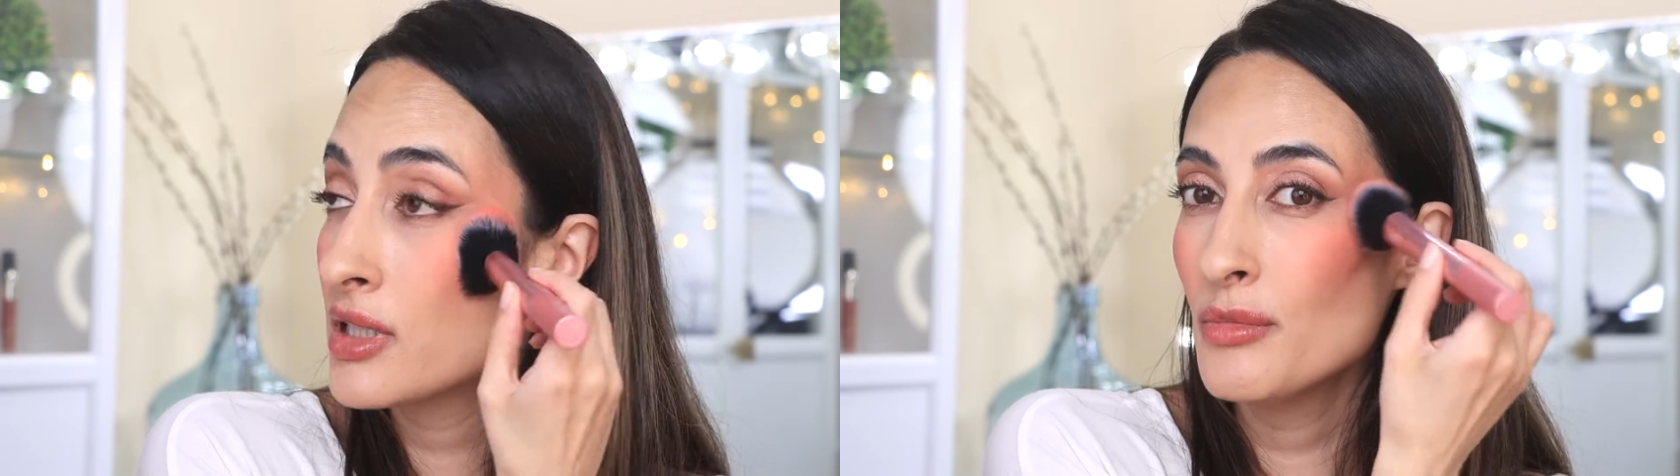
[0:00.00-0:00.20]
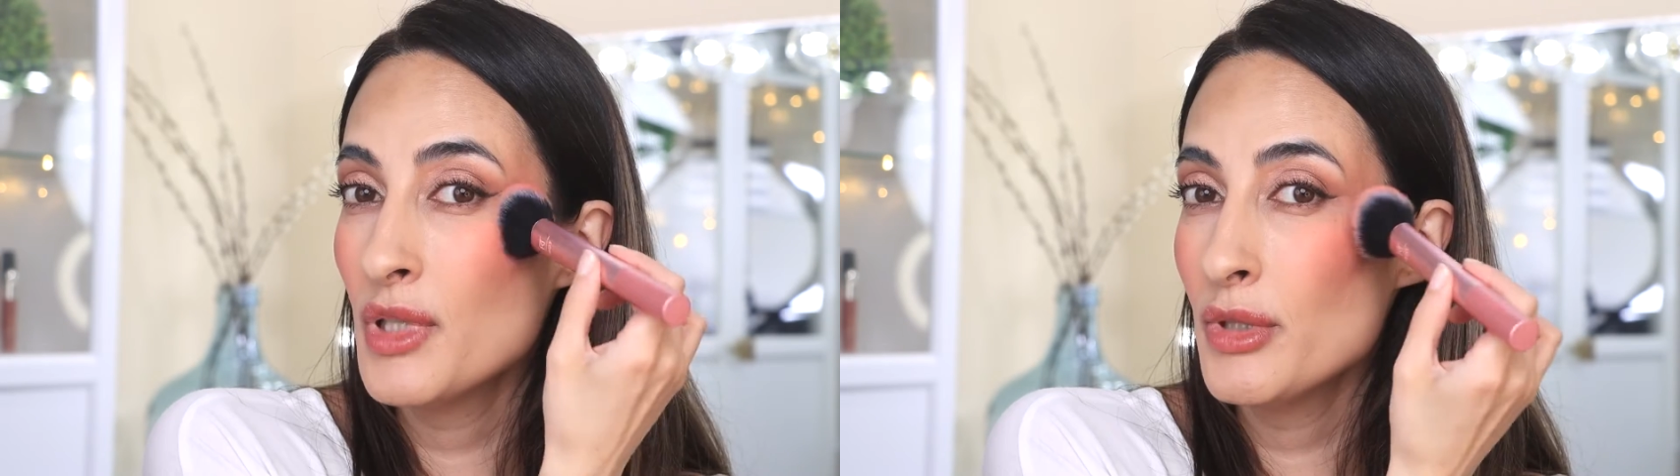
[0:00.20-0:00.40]

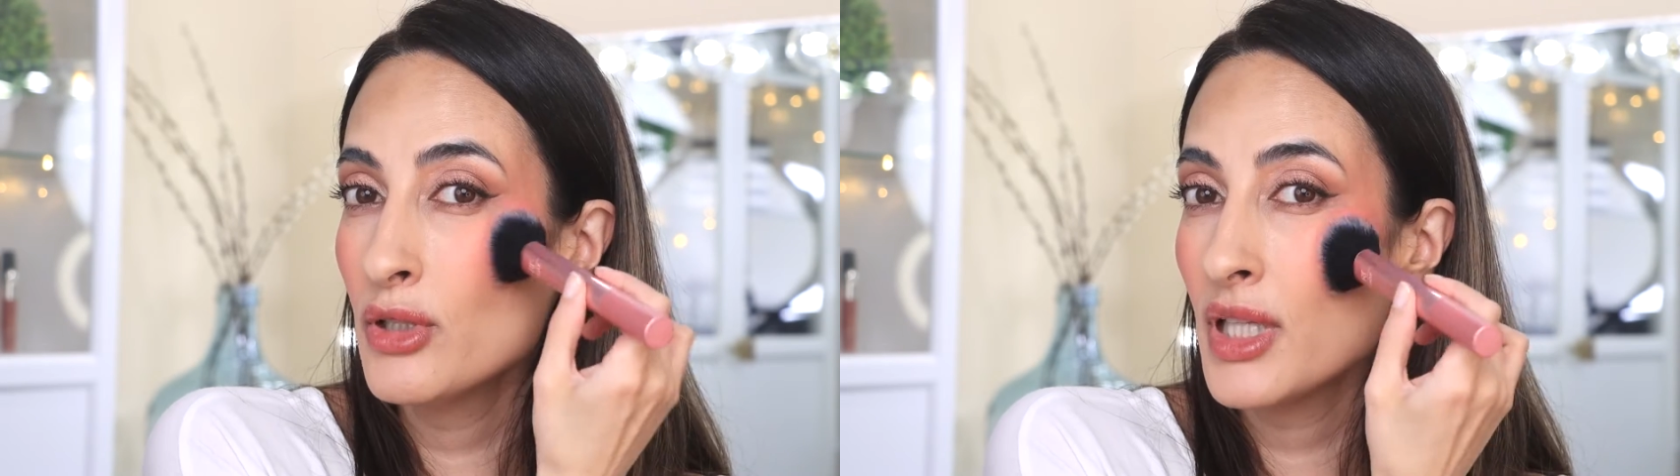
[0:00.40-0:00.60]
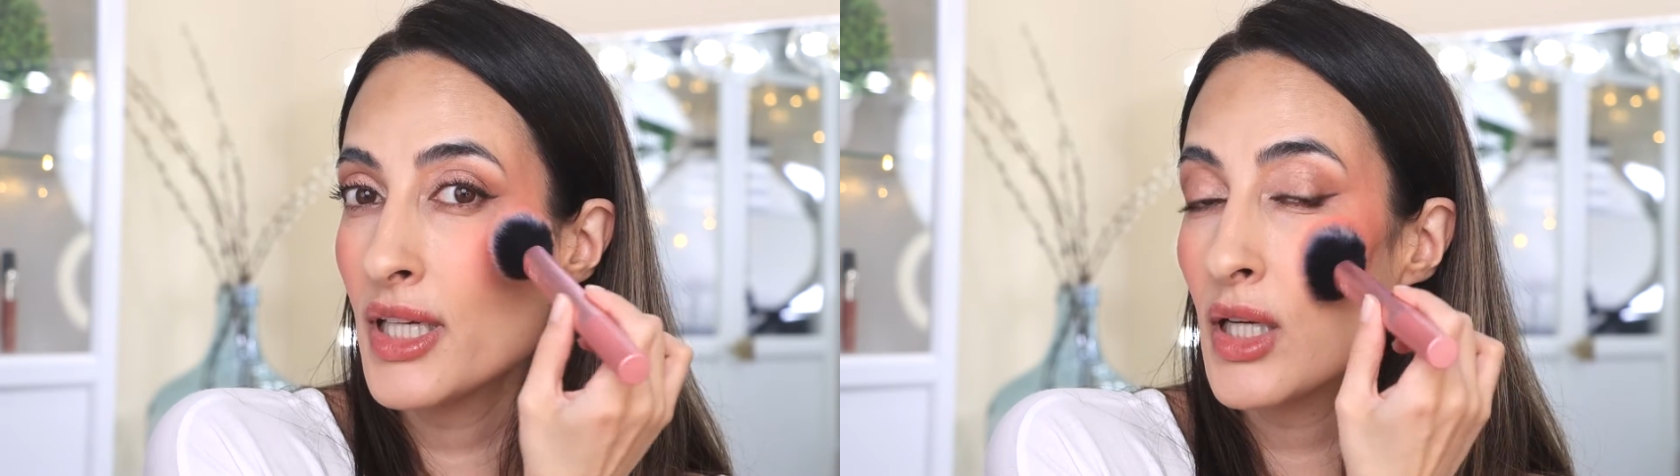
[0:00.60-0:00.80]
Maybe you
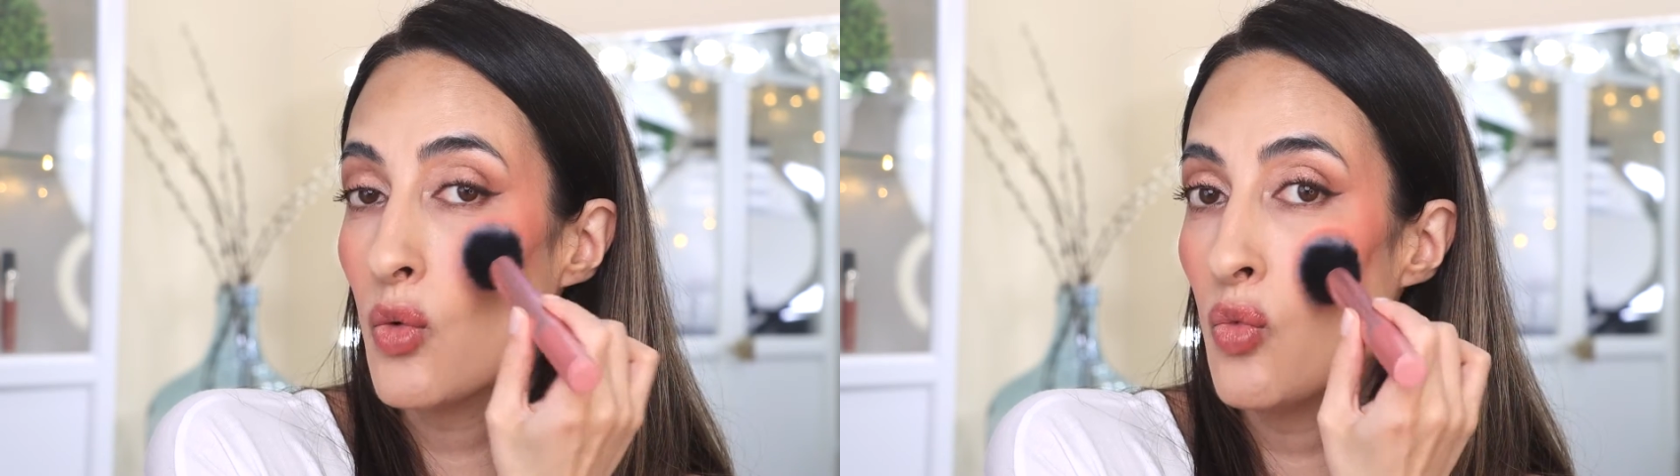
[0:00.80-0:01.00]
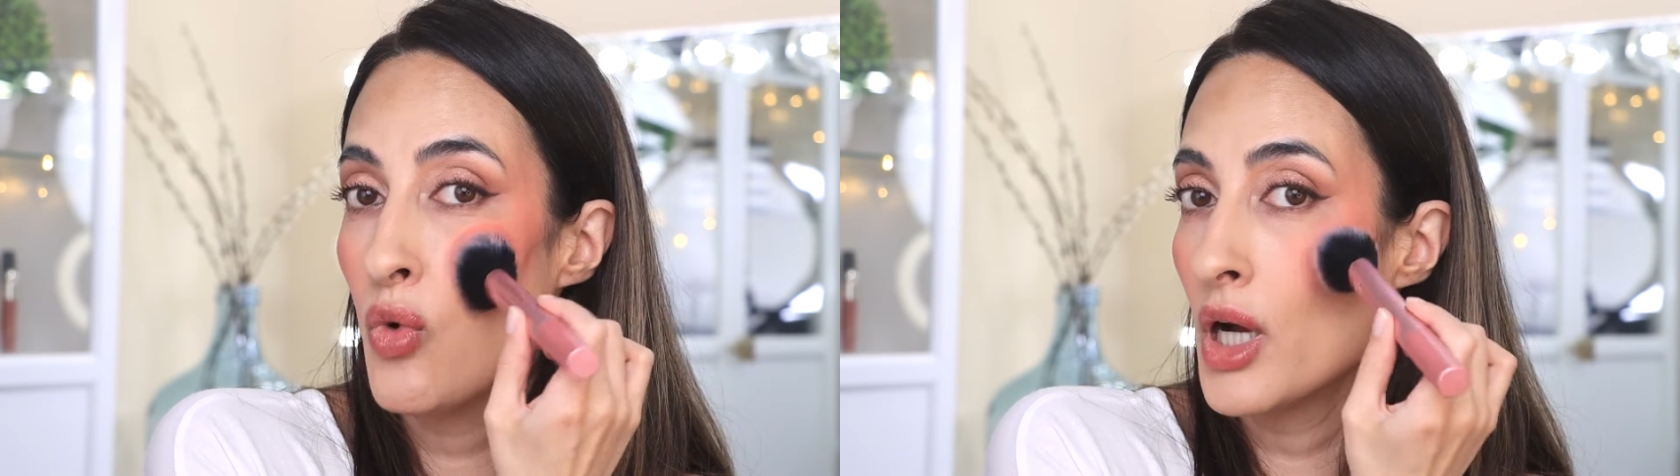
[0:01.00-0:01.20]
like
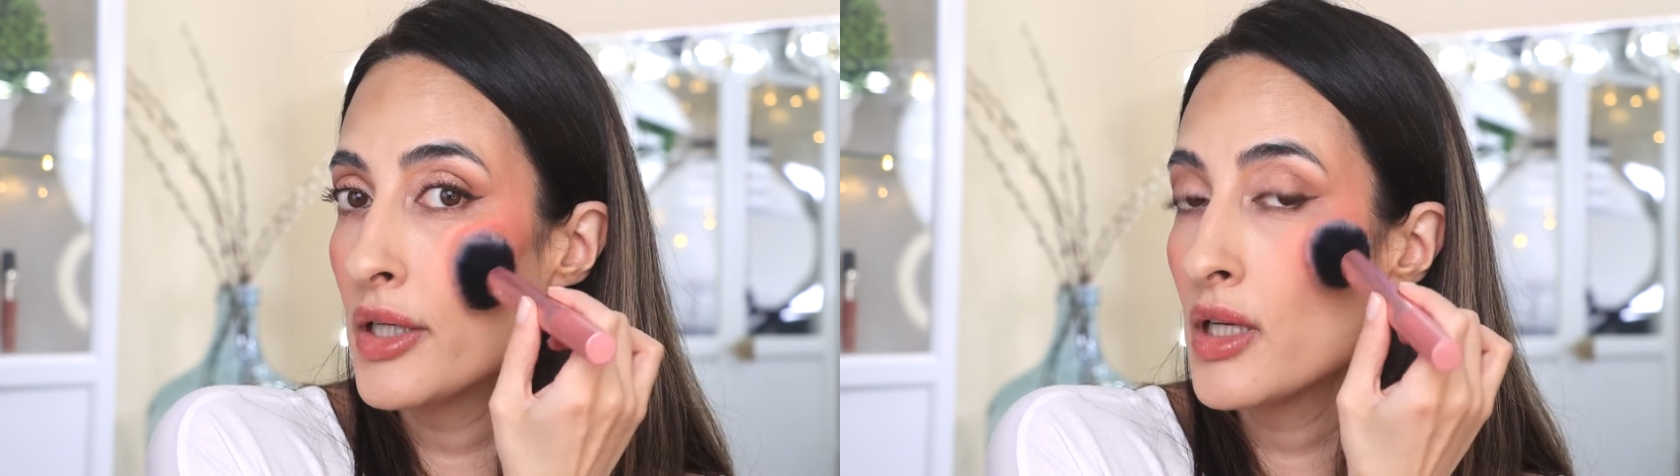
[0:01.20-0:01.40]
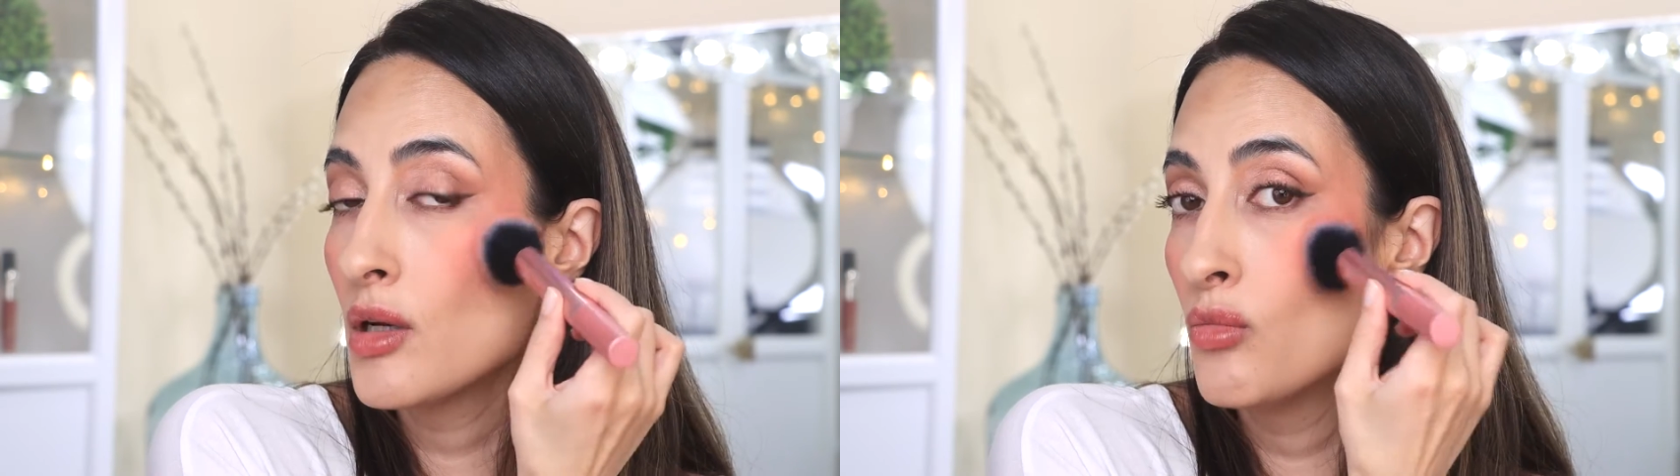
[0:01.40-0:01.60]

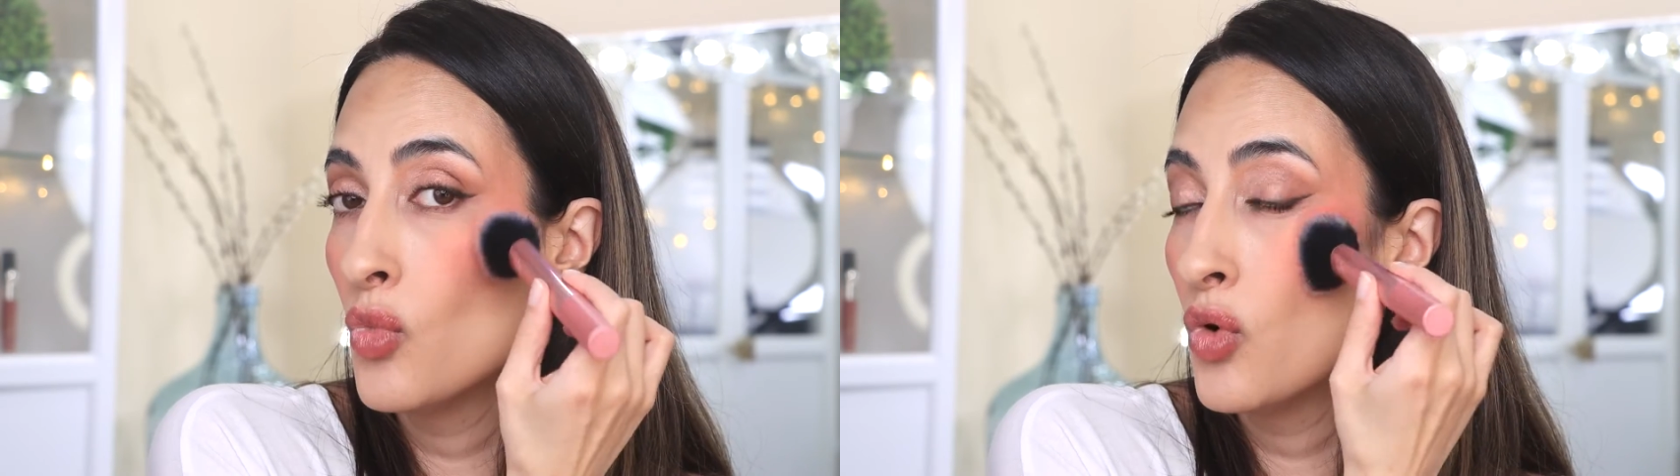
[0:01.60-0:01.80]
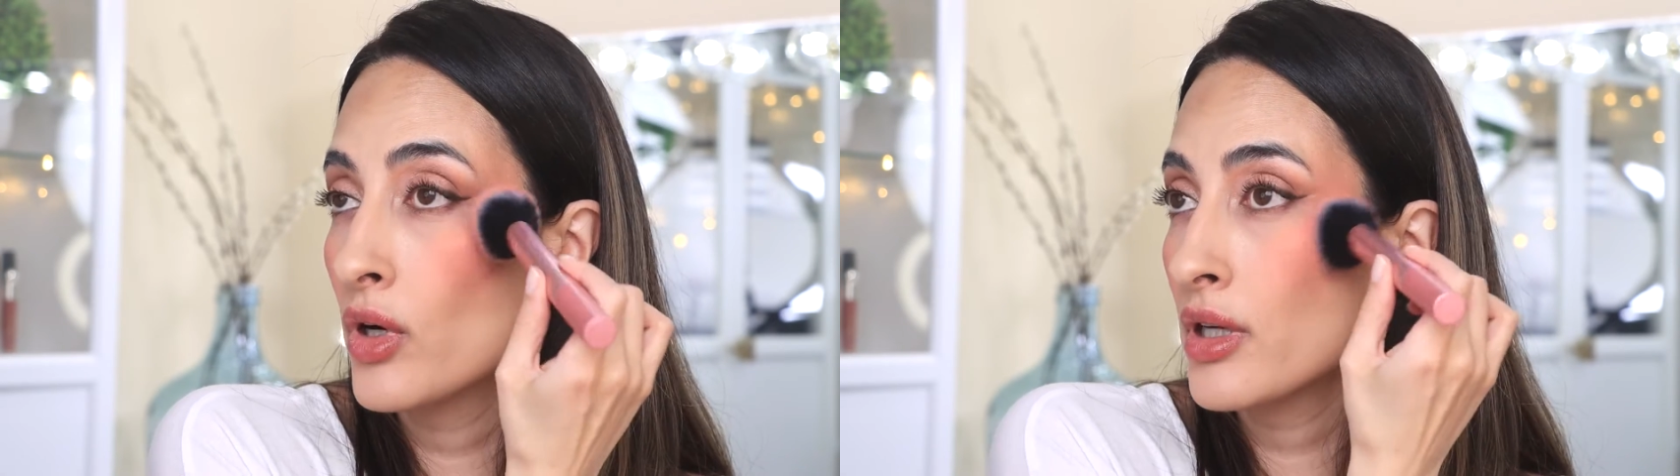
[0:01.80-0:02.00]
one
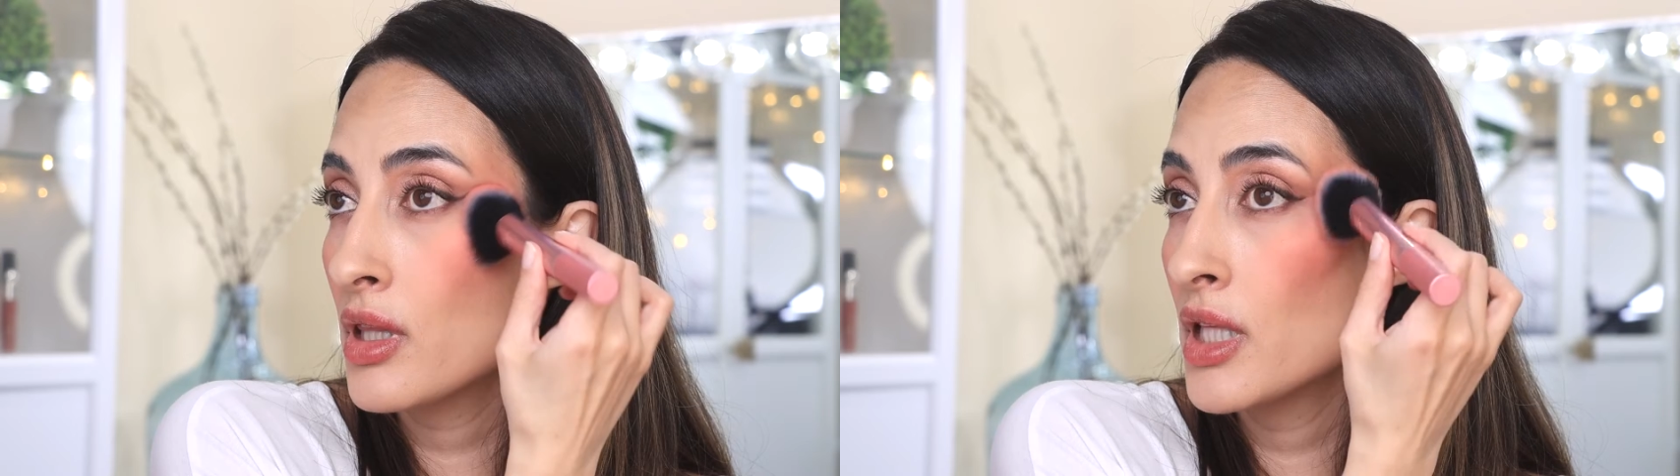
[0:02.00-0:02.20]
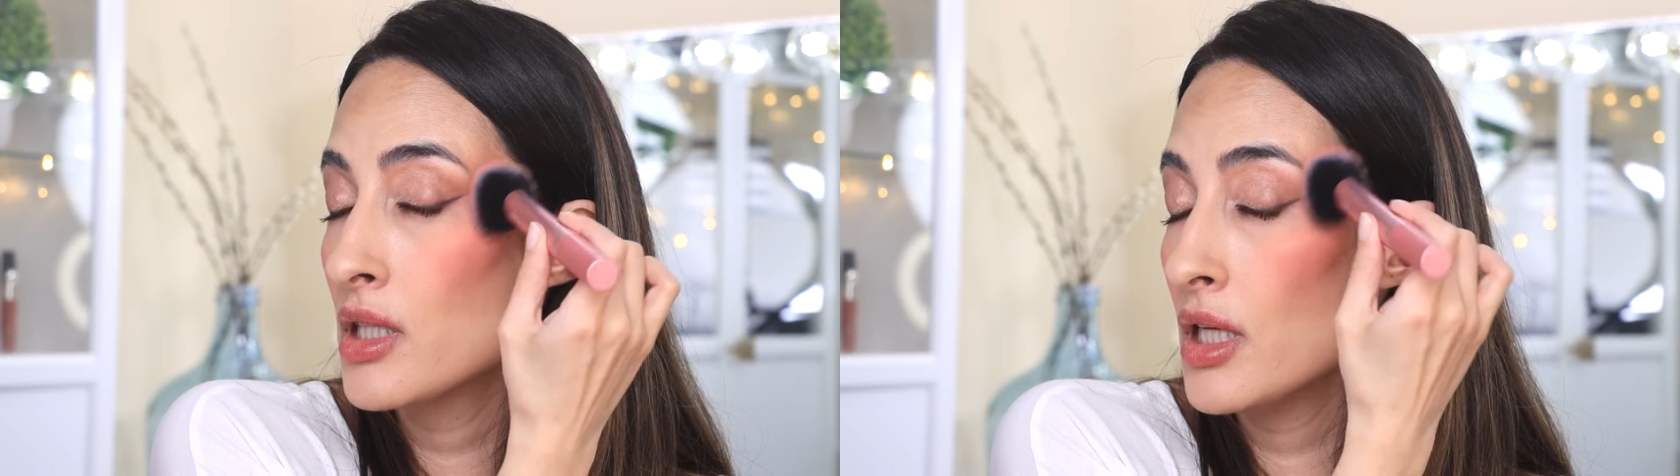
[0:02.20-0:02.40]
more than the